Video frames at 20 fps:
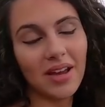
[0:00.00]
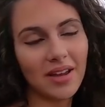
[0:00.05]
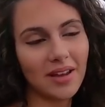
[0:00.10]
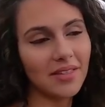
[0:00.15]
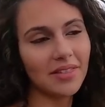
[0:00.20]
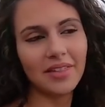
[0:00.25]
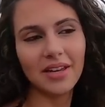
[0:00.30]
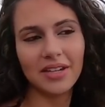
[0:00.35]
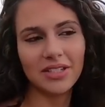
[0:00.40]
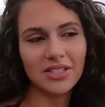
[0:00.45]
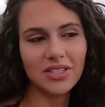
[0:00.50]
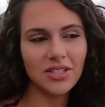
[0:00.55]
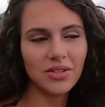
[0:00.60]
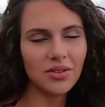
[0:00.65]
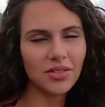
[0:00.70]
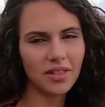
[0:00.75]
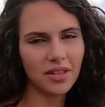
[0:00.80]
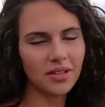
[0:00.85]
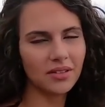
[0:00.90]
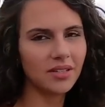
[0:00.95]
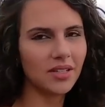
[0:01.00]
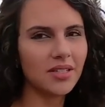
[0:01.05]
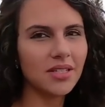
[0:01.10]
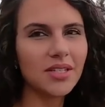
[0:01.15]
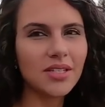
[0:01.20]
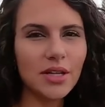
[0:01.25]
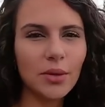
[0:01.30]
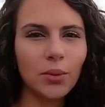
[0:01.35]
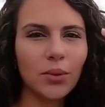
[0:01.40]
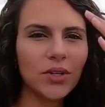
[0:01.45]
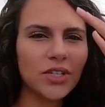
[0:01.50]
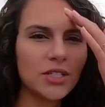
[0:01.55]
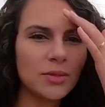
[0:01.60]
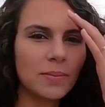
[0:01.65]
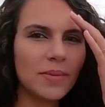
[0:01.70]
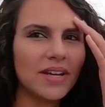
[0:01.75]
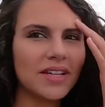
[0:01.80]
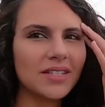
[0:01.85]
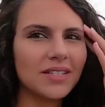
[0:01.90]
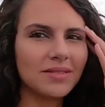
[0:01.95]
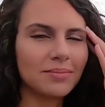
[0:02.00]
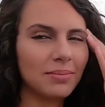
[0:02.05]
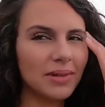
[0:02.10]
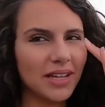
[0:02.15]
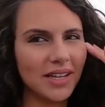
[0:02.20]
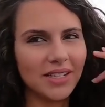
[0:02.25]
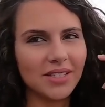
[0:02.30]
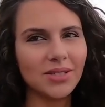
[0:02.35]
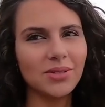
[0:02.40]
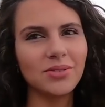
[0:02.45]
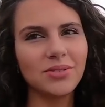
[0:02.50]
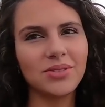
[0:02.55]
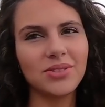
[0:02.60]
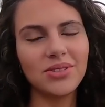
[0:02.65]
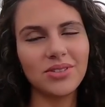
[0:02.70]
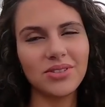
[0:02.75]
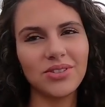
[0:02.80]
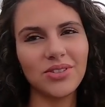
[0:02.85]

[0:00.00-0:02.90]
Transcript: I, I still think this is the worst place